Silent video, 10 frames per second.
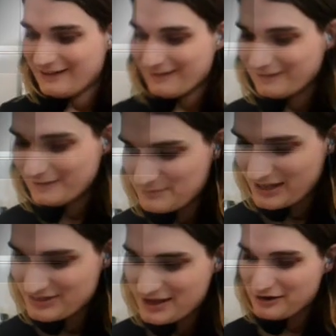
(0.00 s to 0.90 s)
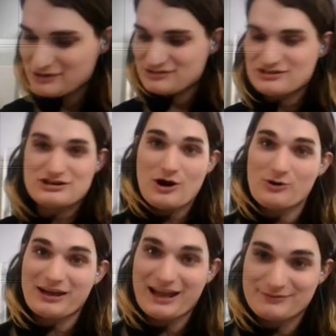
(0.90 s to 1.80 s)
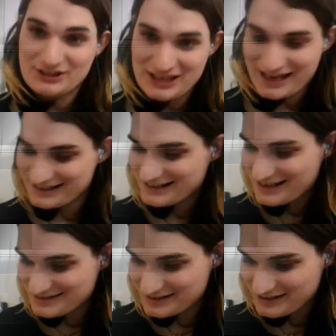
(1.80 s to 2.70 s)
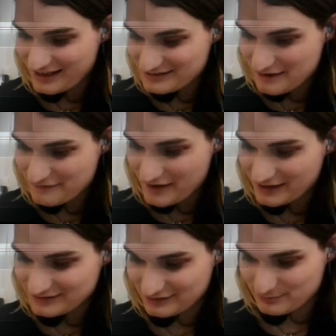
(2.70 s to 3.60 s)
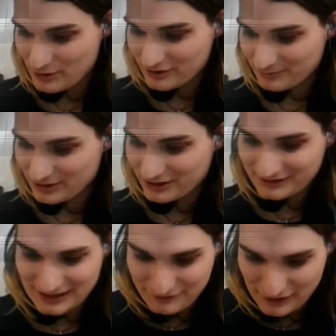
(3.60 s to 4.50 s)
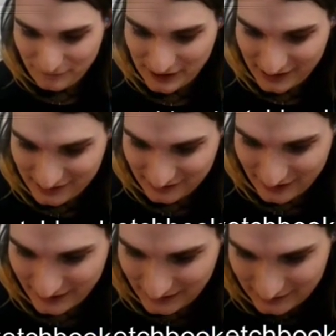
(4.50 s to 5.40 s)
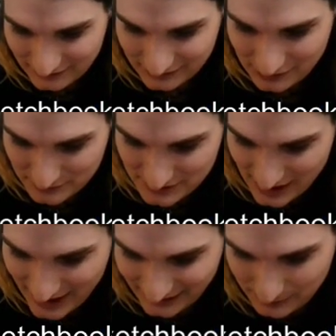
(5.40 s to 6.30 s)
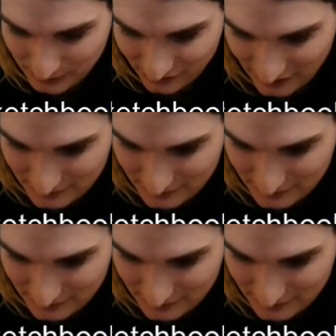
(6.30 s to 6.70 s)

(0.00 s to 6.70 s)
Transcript: And there is no game on the NES as advanced as Pokemon, even if it is like 90%